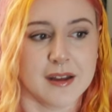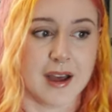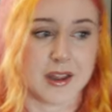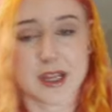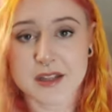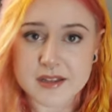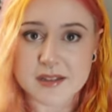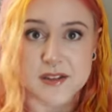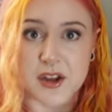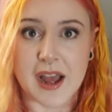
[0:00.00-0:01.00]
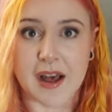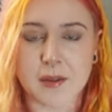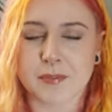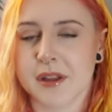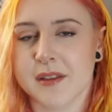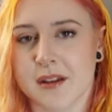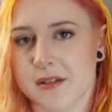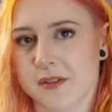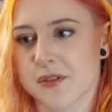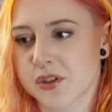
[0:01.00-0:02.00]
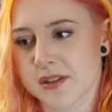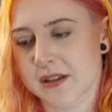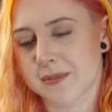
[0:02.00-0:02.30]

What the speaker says: I think this is going to help. And then if it doesn't, I'm